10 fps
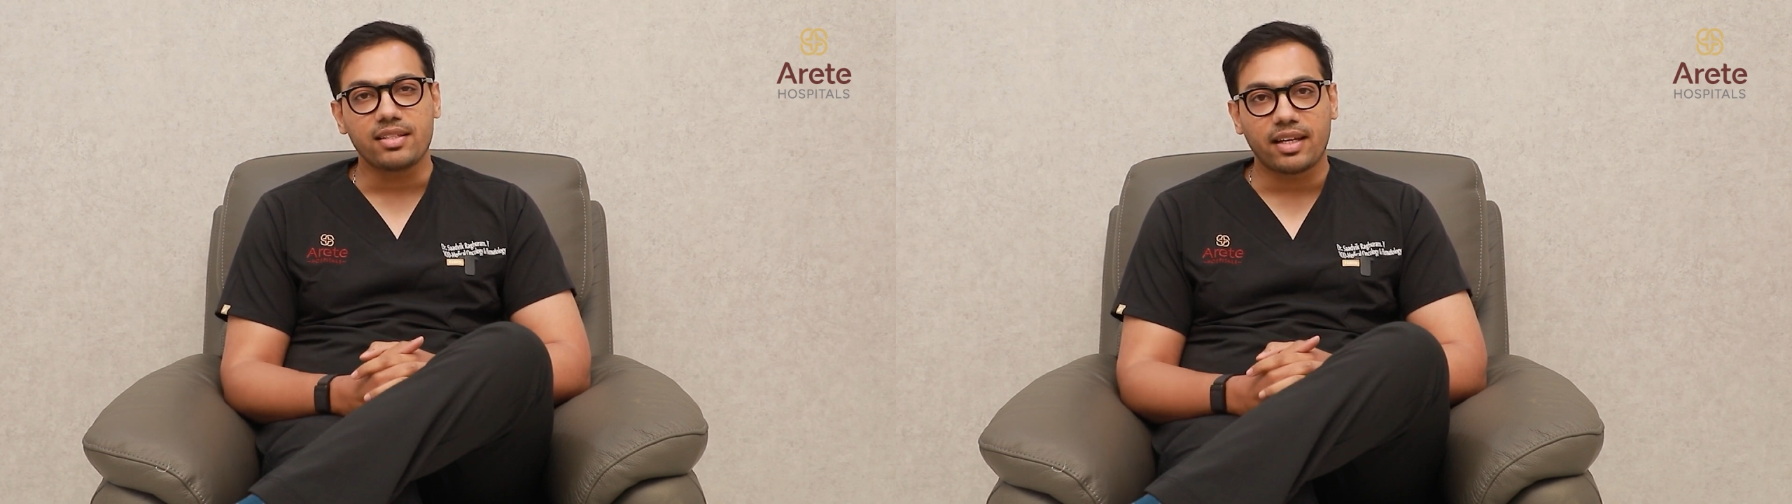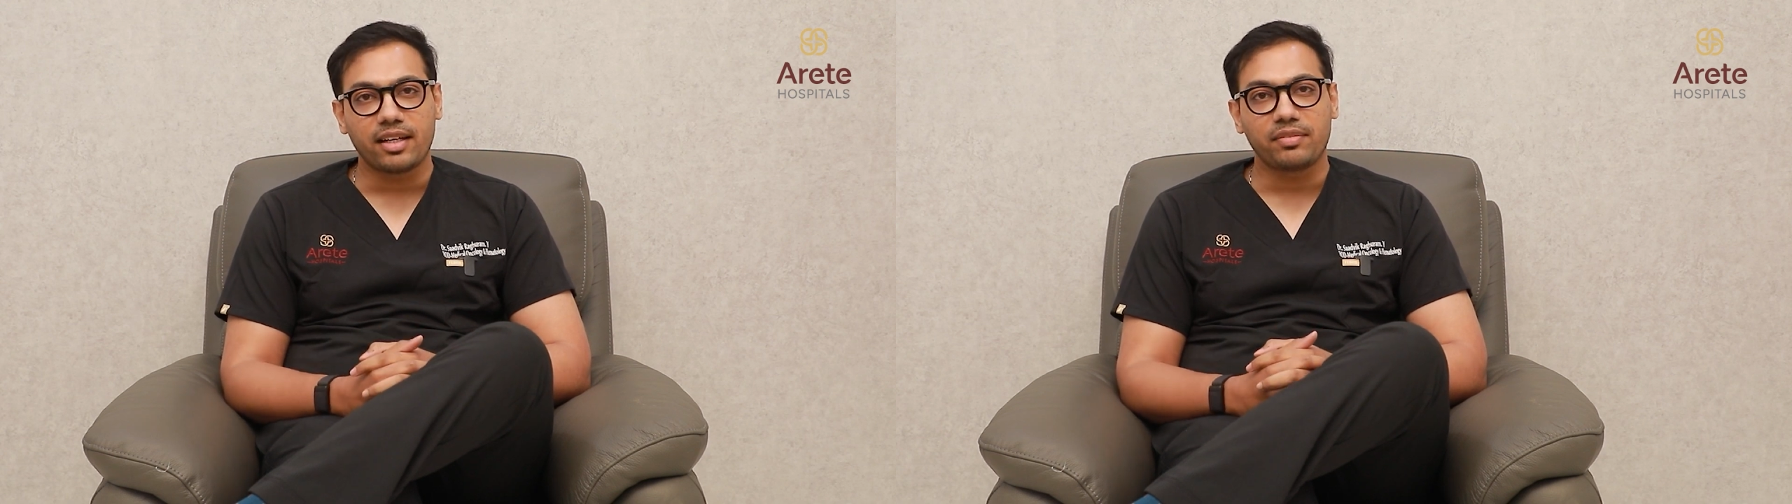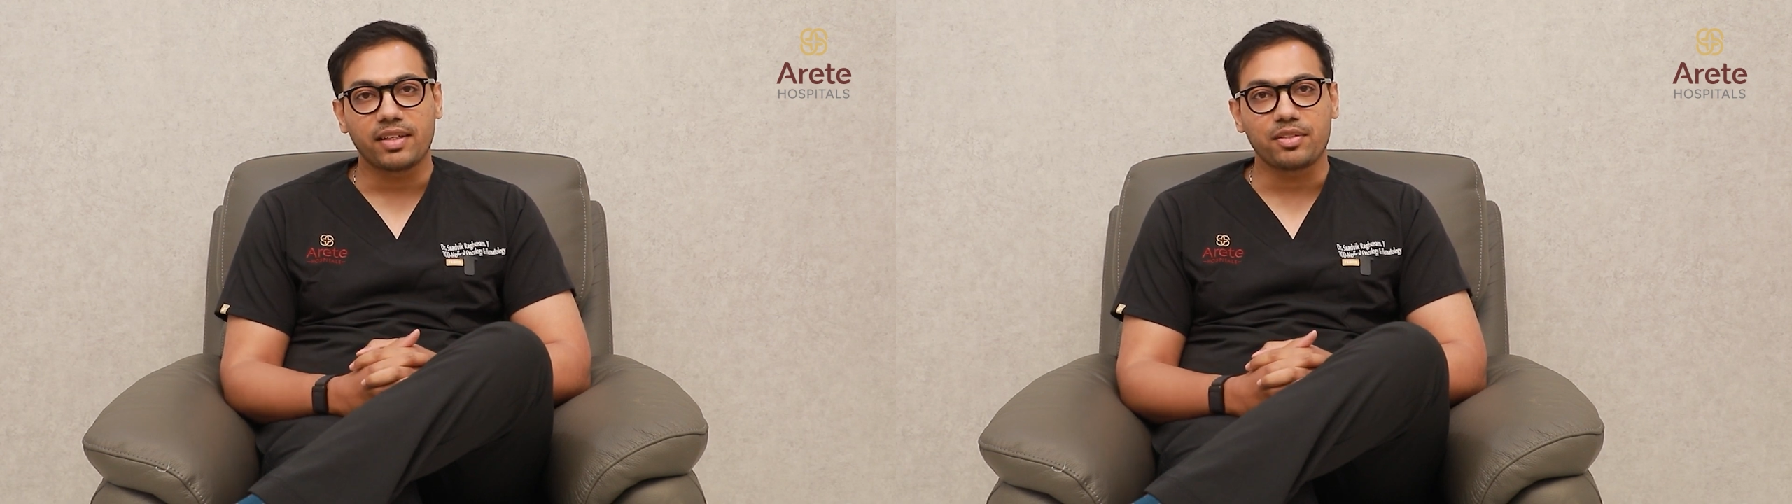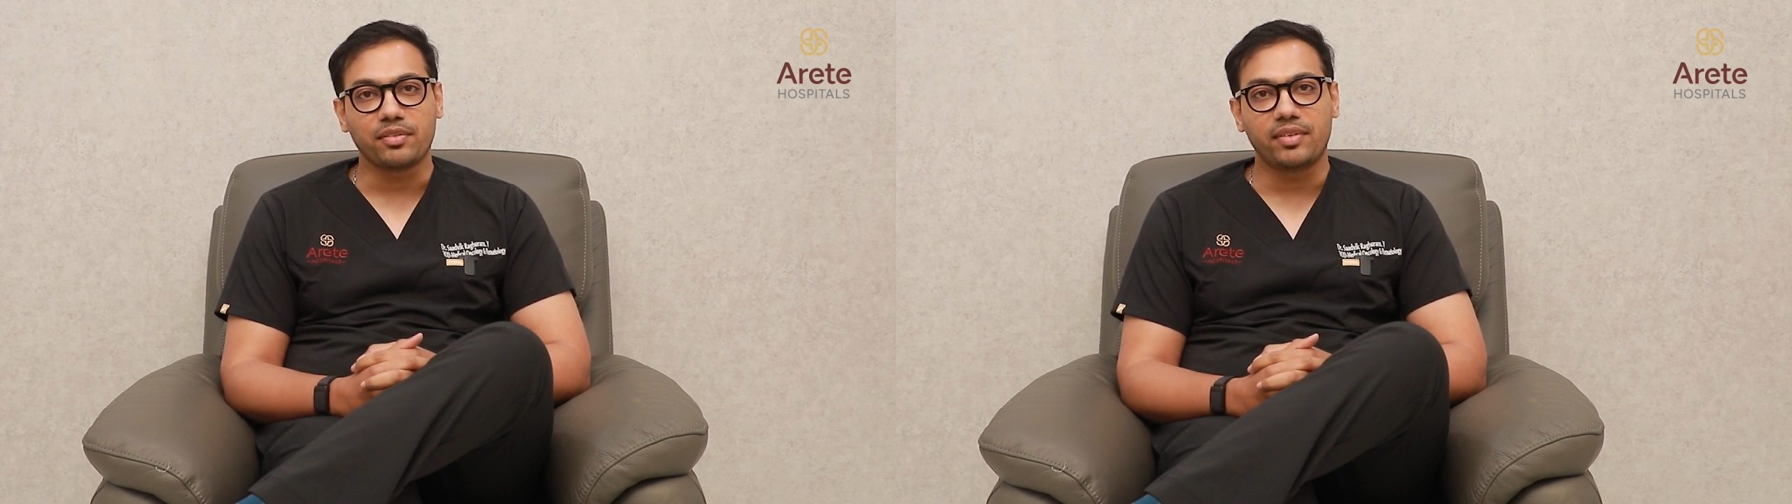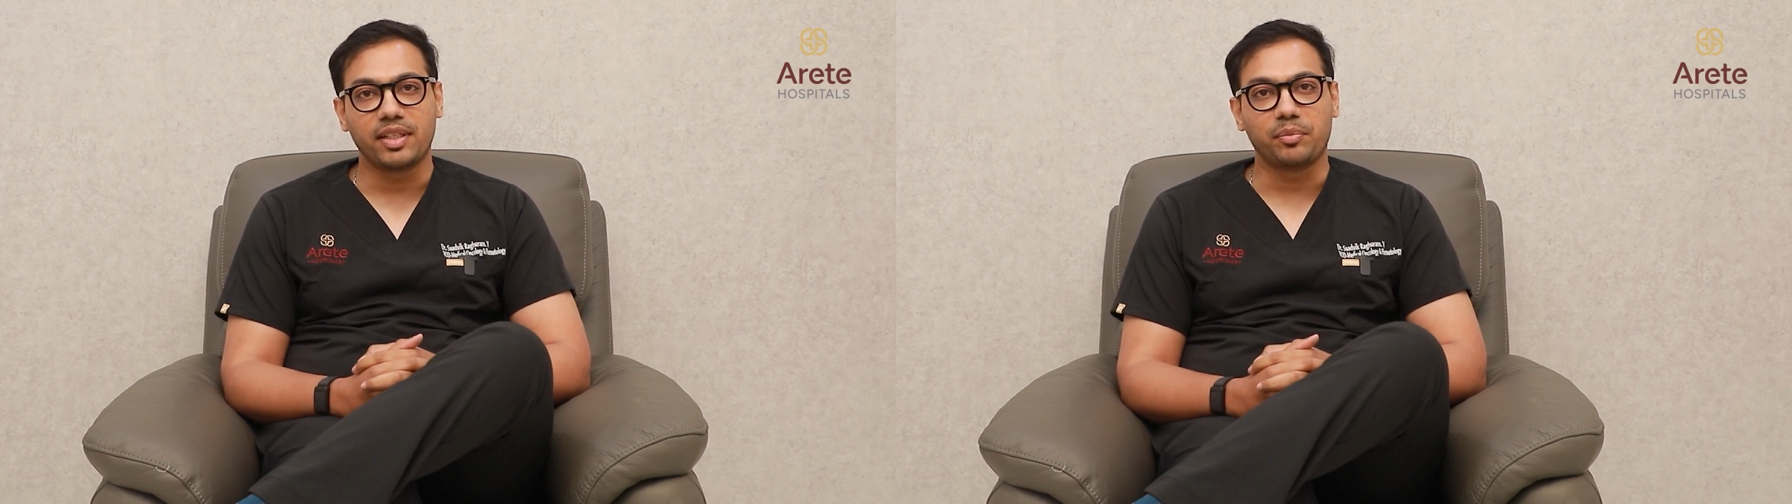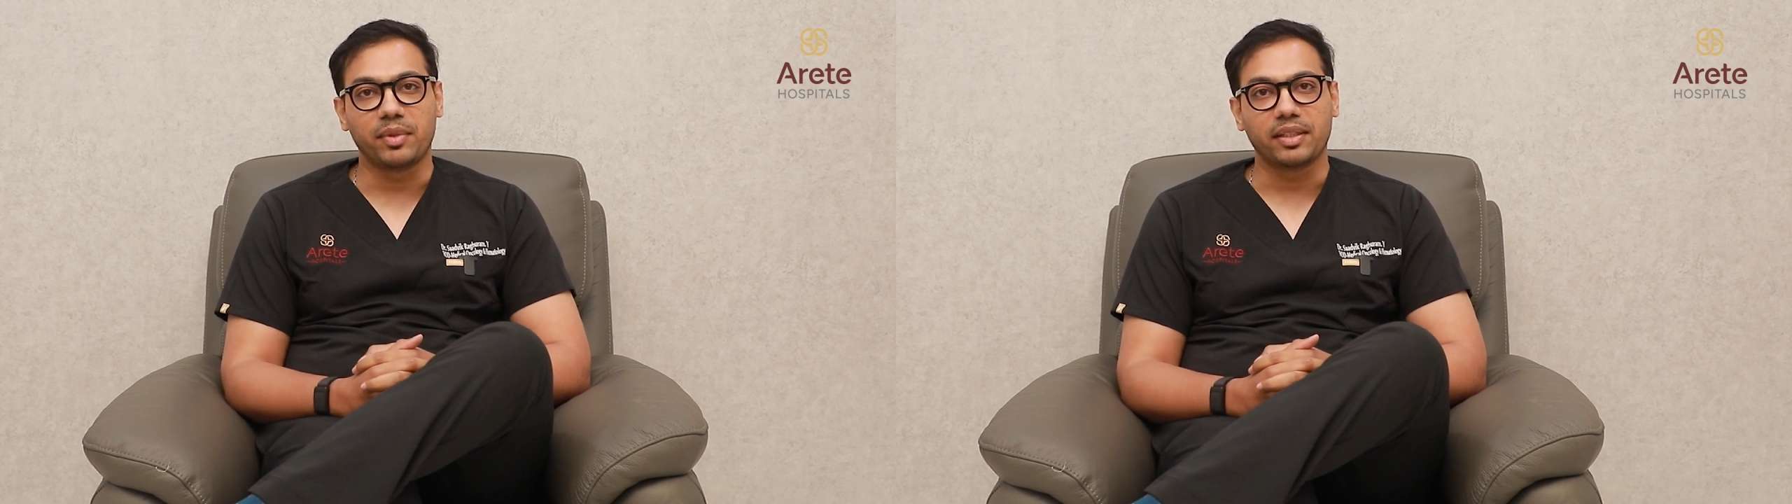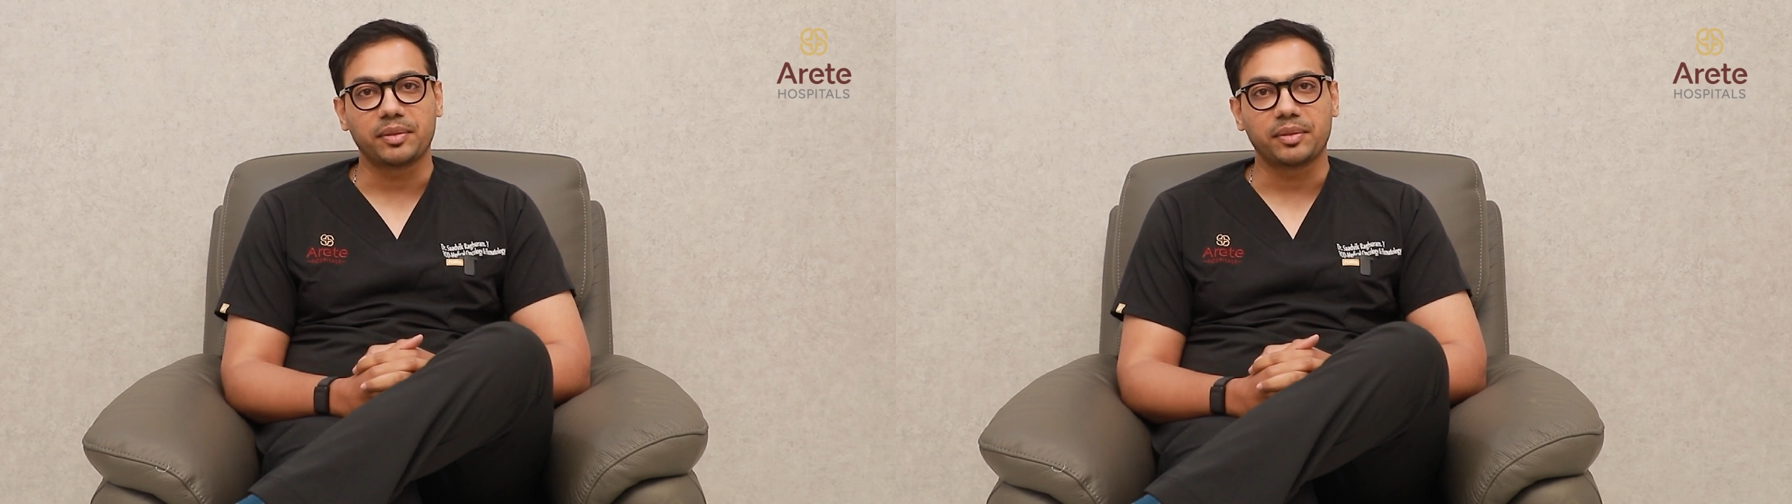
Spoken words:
side effects of treatment.